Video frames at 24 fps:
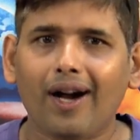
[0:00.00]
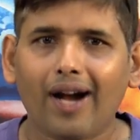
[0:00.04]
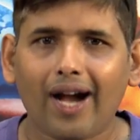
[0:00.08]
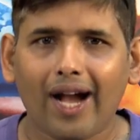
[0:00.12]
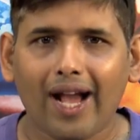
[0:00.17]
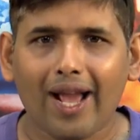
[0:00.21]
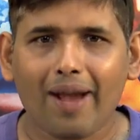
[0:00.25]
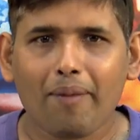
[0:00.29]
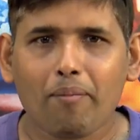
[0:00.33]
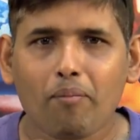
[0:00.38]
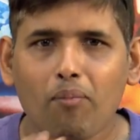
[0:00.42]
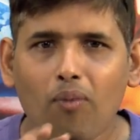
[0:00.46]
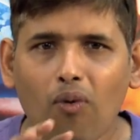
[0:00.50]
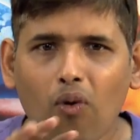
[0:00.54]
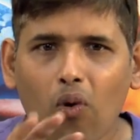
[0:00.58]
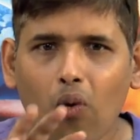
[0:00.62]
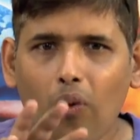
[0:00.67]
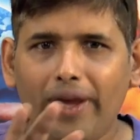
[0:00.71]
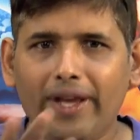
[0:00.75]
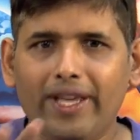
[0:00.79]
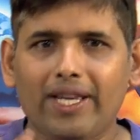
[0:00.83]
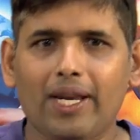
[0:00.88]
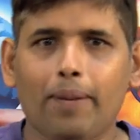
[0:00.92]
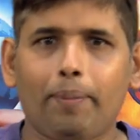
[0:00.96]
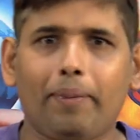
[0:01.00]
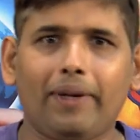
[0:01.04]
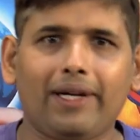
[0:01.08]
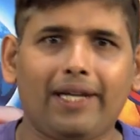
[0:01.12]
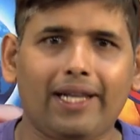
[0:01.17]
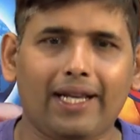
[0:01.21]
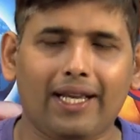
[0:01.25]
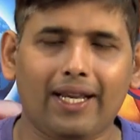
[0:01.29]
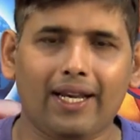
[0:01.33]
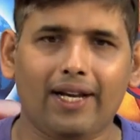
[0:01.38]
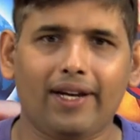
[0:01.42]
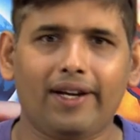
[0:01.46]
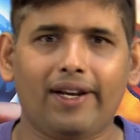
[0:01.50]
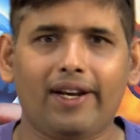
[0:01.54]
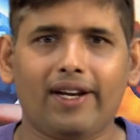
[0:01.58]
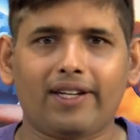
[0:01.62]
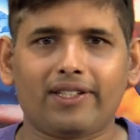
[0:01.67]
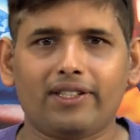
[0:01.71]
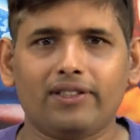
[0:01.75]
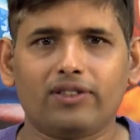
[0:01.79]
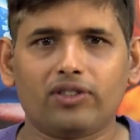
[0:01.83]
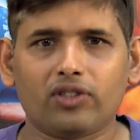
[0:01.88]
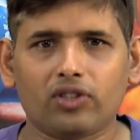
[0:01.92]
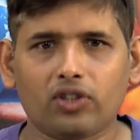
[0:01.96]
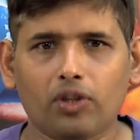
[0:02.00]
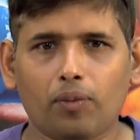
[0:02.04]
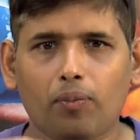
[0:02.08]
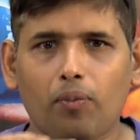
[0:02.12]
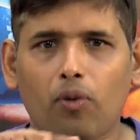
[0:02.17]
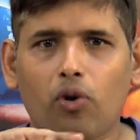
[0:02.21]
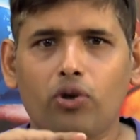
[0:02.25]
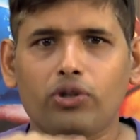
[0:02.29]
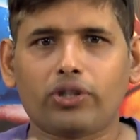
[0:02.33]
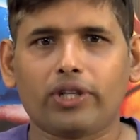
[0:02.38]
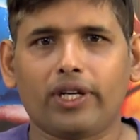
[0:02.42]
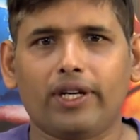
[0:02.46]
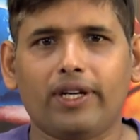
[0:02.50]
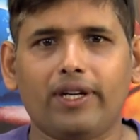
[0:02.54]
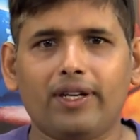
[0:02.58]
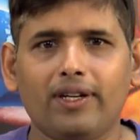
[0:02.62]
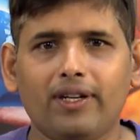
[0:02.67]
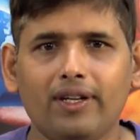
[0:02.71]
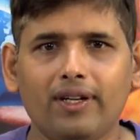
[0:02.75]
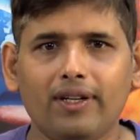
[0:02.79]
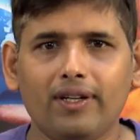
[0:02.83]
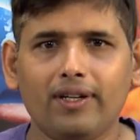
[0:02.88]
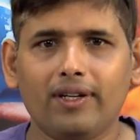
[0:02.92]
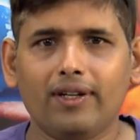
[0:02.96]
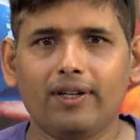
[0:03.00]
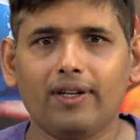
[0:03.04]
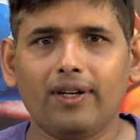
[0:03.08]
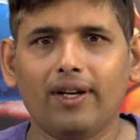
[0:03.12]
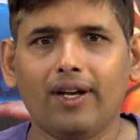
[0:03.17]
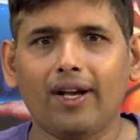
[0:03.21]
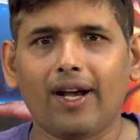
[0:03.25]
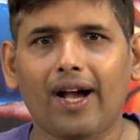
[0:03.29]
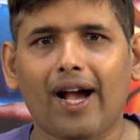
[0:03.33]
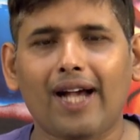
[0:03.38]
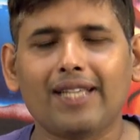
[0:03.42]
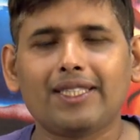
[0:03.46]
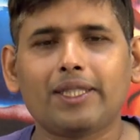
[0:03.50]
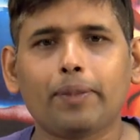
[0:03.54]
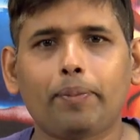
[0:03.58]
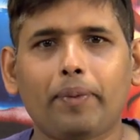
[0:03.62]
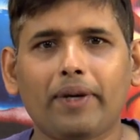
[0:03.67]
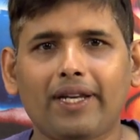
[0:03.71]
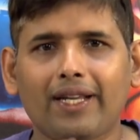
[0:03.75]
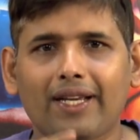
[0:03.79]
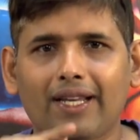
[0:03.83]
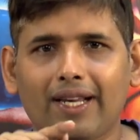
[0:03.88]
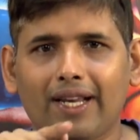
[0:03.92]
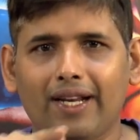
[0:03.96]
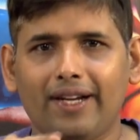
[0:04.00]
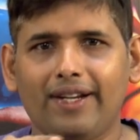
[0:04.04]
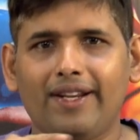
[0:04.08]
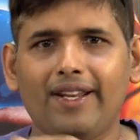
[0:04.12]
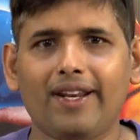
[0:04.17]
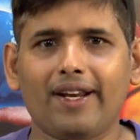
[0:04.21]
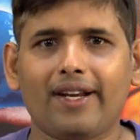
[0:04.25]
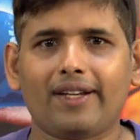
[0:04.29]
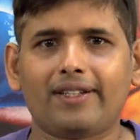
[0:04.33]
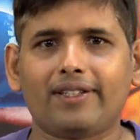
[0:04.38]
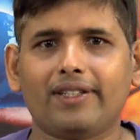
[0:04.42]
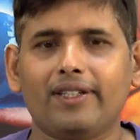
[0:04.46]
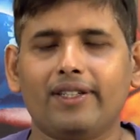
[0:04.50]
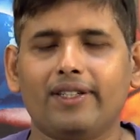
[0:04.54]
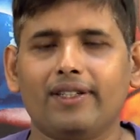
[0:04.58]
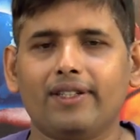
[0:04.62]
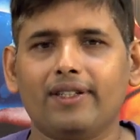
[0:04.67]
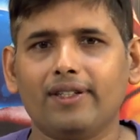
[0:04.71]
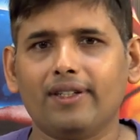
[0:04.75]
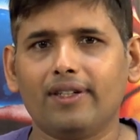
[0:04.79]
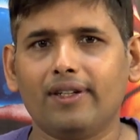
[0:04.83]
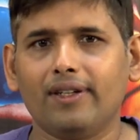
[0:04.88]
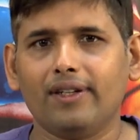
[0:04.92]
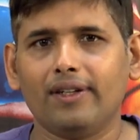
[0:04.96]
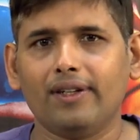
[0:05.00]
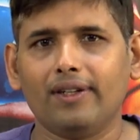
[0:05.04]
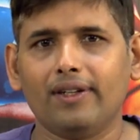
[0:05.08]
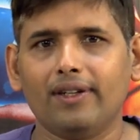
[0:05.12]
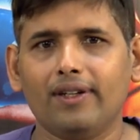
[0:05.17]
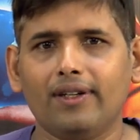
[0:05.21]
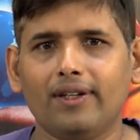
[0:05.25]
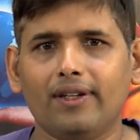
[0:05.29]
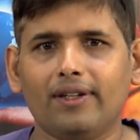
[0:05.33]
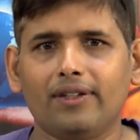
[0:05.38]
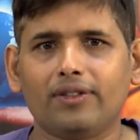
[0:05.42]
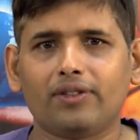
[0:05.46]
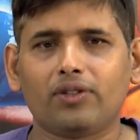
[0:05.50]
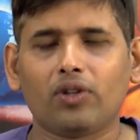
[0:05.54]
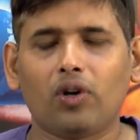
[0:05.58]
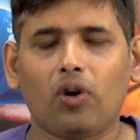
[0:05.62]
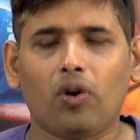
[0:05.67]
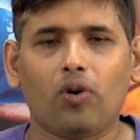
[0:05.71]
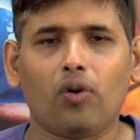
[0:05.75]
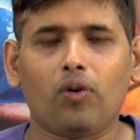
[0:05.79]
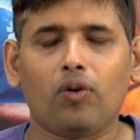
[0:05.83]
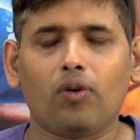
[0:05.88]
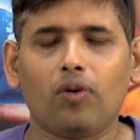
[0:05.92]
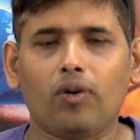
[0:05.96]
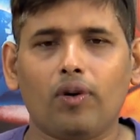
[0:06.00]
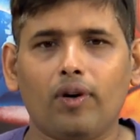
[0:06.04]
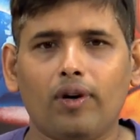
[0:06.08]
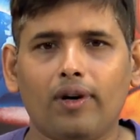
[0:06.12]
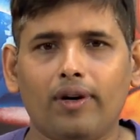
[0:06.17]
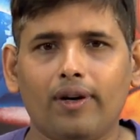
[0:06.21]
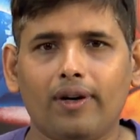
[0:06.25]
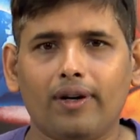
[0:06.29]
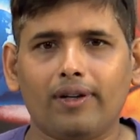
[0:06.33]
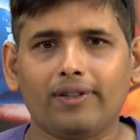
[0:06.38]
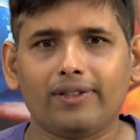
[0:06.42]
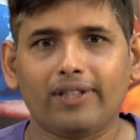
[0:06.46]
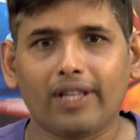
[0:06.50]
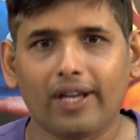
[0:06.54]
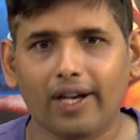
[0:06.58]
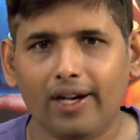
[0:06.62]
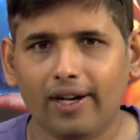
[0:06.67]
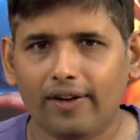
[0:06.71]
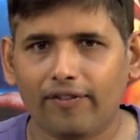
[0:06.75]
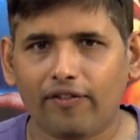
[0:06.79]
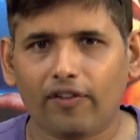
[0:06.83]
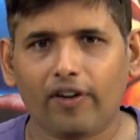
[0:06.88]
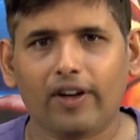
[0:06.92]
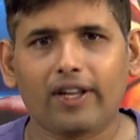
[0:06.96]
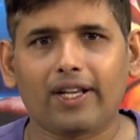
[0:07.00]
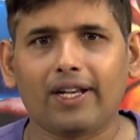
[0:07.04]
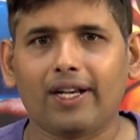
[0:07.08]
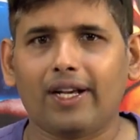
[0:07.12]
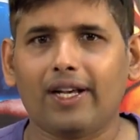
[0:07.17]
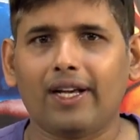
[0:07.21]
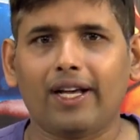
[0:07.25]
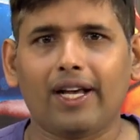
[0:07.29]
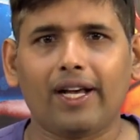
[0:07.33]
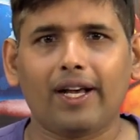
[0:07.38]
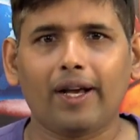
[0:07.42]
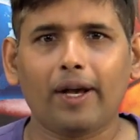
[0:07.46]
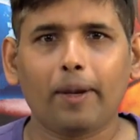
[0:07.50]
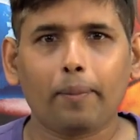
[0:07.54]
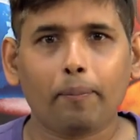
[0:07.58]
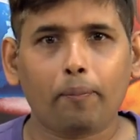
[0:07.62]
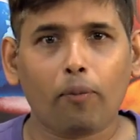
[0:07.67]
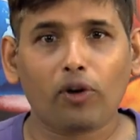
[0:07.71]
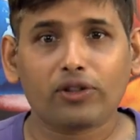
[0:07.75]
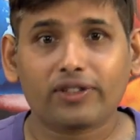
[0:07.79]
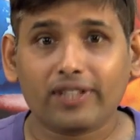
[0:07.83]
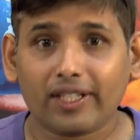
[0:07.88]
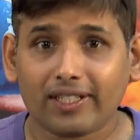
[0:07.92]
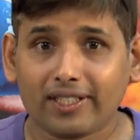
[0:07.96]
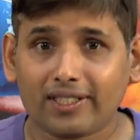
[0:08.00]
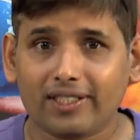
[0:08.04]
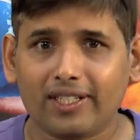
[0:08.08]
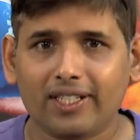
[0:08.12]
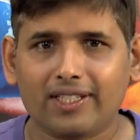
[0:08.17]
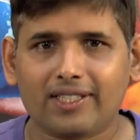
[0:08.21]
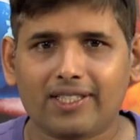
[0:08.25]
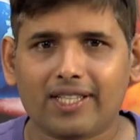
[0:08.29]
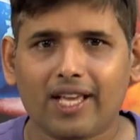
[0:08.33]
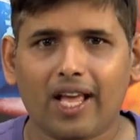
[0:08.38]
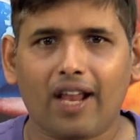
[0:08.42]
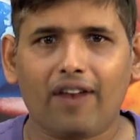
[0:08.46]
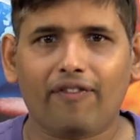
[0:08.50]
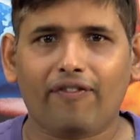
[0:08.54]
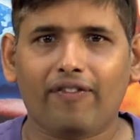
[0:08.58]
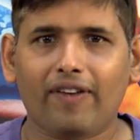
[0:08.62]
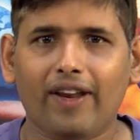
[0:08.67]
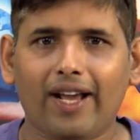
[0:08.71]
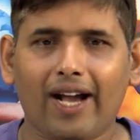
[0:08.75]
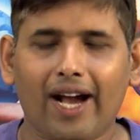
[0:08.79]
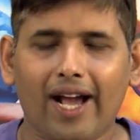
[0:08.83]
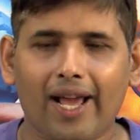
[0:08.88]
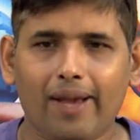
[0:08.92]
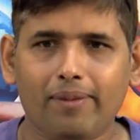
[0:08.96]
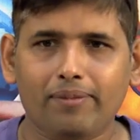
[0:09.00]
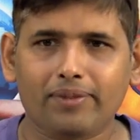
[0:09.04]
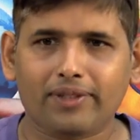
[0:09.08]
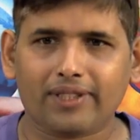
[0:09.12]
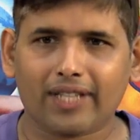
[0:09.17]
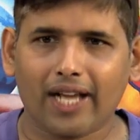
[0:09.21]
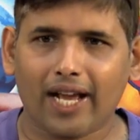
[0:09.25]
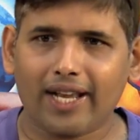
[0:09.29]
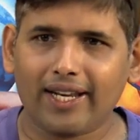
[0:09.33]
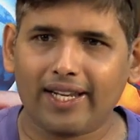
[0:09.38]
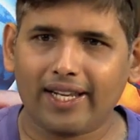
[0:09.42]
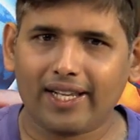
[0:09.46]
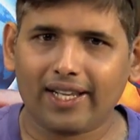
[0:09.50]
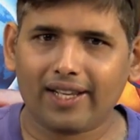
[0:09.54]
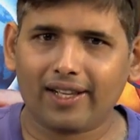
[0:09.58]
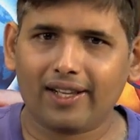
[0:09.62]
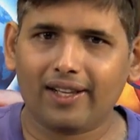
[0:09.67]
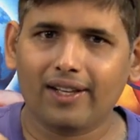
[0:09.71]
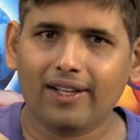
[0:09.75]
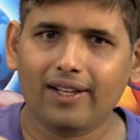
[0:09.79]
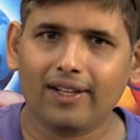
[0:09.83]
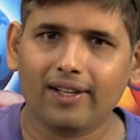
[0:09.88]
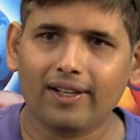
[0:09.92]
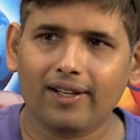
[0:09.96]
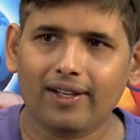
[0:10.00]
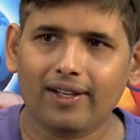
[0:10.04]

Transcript: I am moving in a particular direction. So, the motion has a particular direction. So, for position itself, like I am standing